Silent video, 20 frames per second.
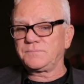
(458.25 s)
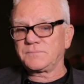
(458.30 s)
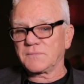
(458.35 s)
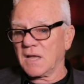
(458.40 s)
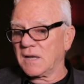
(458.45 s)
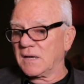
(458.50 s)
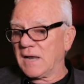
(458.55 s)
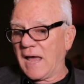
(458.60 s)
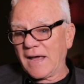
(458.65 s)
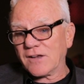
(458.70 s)

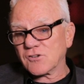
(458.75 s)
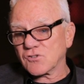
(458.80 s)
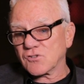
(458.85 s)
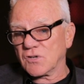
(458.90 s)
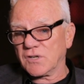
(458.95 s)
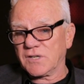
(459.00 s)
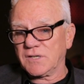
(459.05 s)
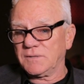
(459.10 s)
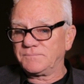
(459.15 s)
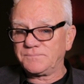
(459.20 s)
And
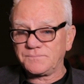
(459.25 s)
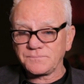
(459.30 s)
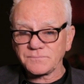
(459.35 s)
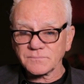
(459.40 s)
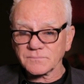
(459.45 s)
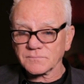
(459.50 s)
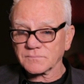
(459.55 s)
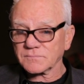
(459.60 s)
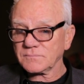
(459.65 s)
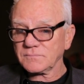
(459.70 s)
actually,
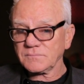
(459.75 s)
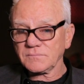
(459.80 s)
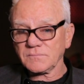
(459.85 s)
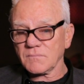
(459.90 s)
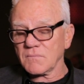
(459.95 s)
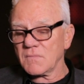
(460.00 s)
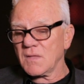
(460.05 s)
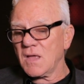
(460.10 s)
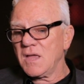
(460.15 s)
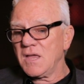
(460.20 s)

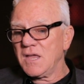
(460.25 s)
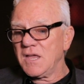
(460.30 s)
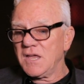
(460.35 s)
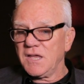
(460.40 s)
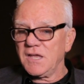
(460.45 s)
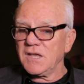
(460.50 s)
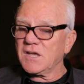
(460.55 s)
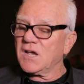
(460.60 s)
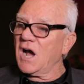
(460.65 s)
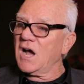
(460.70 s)

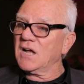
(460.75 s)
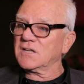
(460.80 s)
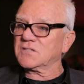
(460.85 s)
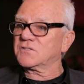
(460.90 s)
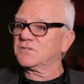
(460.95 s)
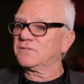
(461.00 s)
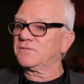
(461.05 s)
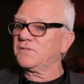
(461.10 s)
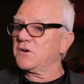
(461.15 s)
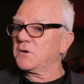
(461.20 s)
he
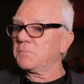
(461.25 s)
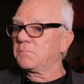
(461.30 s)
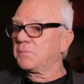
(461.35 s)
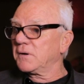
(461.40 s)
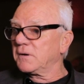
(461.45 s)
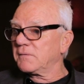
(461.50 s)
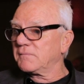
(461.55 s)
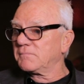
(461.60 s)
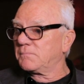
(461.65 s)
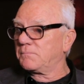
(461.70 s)
cast the very
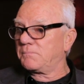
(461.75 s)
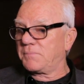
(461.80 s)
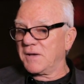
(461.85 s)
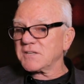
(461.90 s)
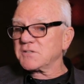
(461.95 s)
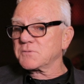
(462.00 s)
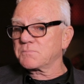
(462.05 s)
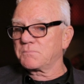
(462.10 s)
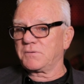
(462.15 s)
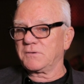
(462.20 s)

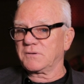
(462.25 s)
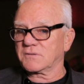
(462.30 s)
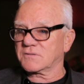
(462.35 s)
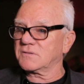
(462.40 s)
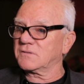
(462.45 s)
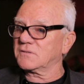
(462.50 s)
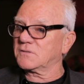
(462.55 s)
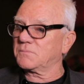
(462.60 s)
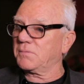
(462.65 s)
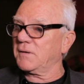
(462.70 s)
best
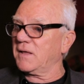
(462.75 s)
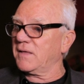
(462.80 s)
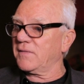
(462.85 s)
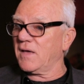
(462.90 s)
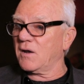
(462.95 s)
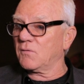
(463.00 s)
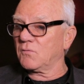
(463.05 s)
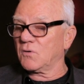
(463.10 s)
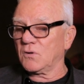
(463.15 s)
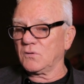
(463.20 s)
person to play
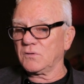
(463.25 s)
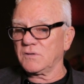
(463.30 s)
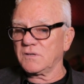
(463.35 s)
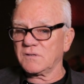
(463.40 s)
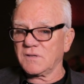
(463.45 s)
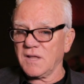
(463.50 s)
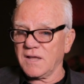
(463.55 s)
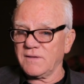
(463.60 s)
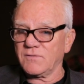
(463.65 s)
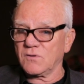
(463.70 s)
that role in
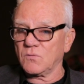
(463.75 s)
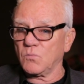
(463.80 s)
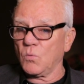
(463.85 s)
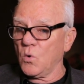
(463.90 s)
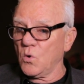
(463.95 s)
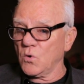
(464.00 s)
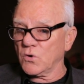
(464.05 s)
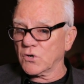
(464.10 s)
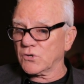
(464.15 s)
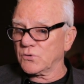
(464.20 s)
David
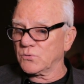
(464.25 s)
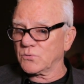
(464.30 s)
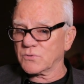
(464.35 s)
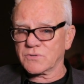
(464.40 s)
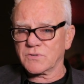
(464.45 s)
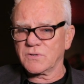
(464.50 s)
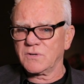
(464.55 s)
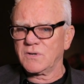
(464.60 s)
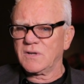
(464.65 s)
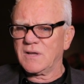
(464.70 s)
Warner, who
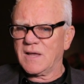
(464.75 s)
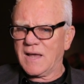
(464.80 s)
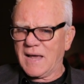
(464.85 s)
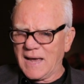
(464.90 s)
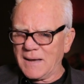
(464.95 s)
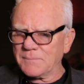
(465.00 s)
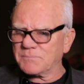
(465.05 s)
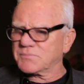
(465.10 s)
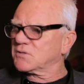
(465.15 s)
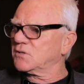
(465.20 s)
was
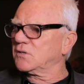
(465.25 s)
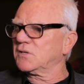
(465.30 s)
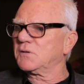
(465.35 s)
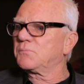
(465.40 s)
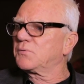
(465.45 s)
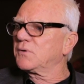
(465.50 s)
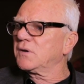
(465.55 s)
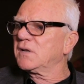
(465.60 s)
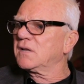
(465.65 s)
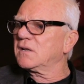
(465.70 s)
absolutely
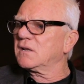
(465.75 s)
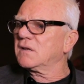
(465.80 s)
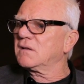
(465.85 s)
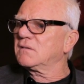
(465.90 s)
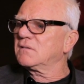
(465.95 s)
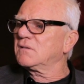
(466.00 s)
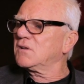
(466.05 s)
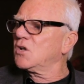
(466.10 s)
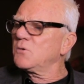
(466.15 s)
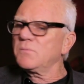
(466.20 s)
brilliant,
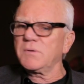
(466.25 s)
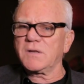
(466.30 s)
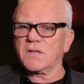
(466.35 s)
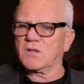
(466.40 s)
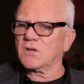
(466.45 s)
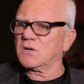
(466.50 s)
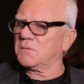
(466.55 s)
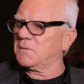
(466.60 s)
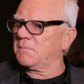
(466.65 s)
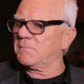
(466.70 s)
and nobody
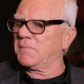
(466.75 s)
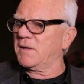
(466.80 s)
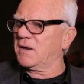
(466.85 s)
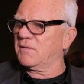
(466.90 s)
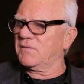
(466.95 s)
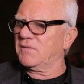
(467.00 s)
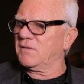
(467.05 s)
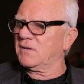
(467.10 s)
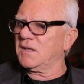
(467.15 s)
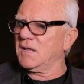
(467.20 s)
could have been better
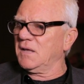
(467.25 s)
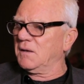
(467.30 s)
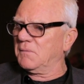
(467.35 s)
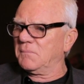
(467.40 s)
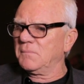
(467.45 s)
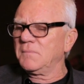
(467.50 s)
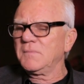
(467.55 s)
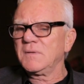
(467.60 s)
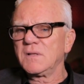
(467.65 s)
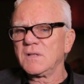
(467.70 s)
than
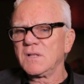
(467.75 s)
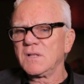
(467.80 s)
him.